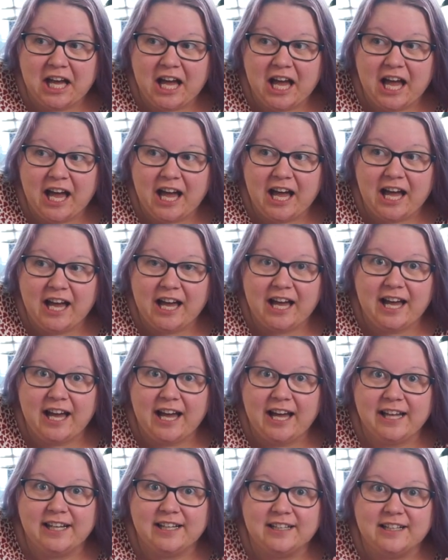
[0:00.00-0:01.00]
Uh,
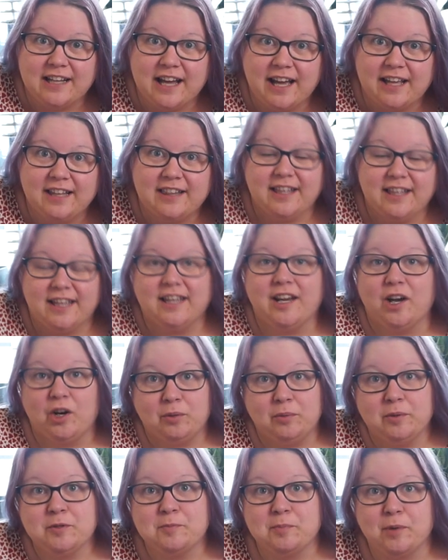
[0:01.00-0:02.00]
and I think I
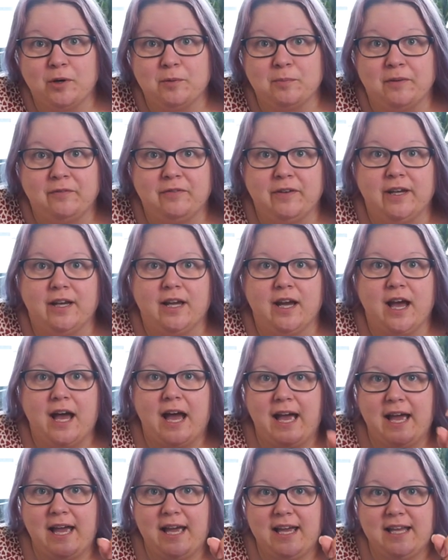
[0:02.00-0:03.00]
almost broke my finger.
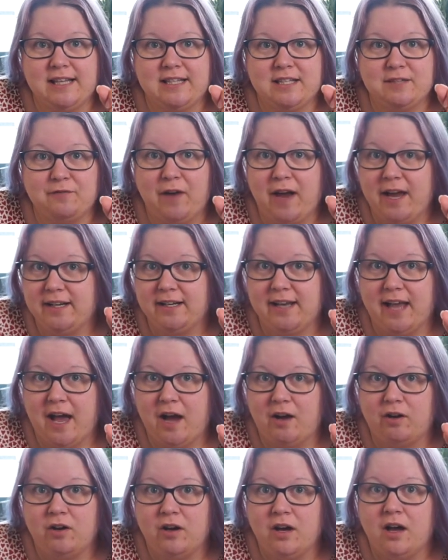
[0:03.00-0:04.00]
I, it's fine
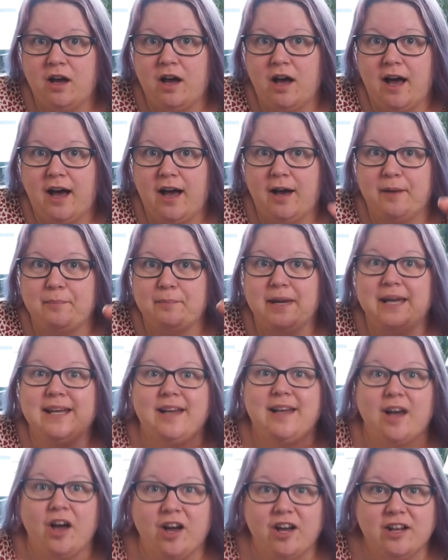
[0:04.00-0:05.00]
now. Um,
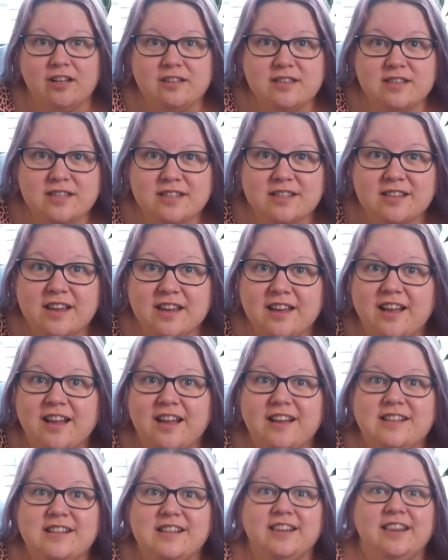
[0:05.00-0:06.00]
it hurts,
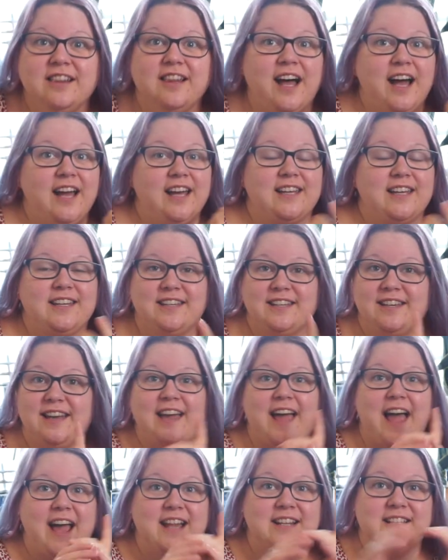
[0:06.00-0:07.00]
like,
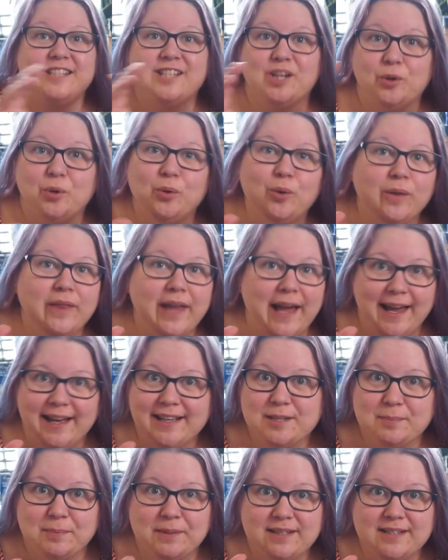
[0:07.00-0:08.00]
enter all the
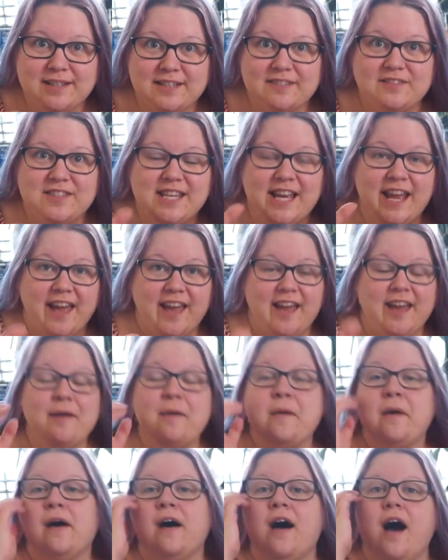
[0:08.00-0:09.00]
expletives here,
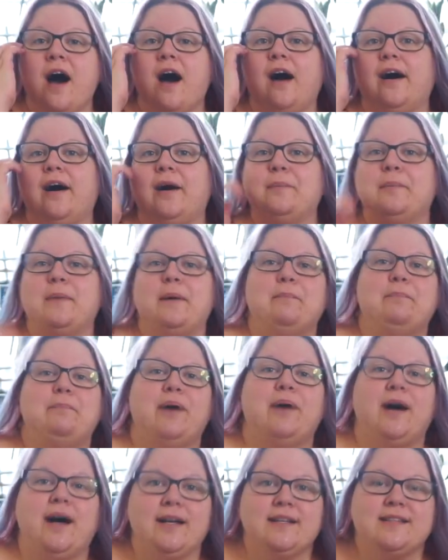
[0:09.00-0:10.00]
um,
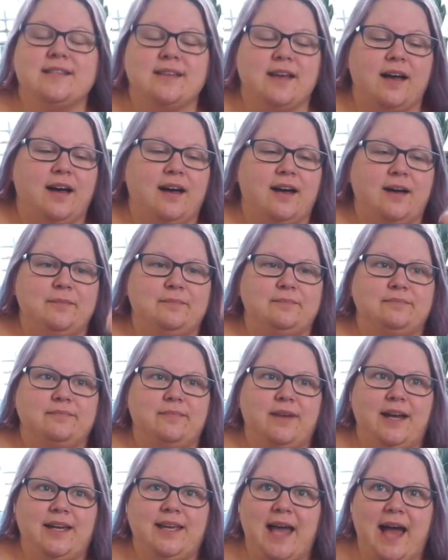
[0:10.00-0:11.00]
but um,
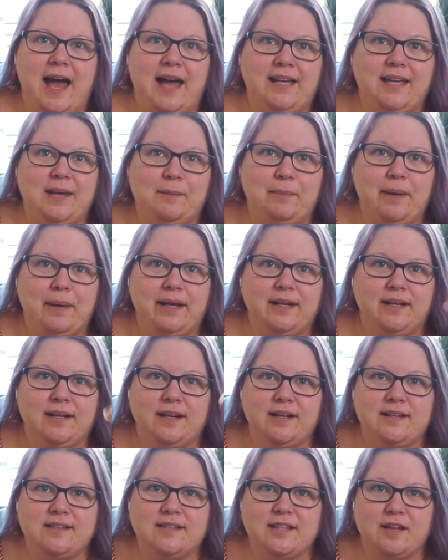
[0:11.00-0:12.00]
I, can, I can bend it
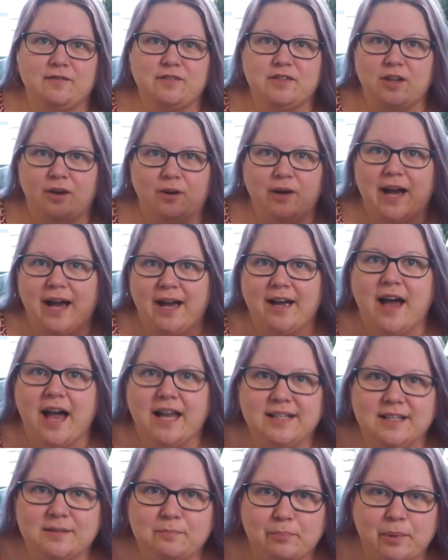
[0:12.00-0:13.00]
and stuff, so I,
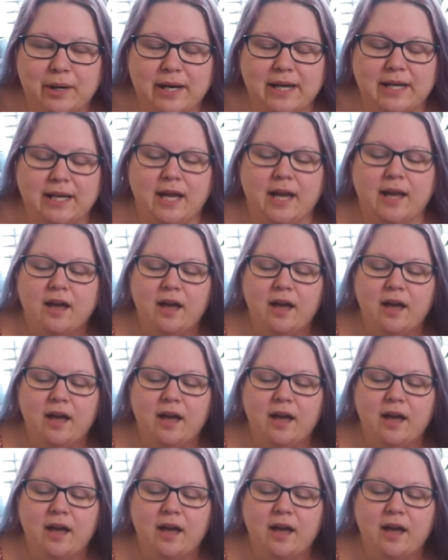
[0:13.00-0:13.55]
I didn't break it,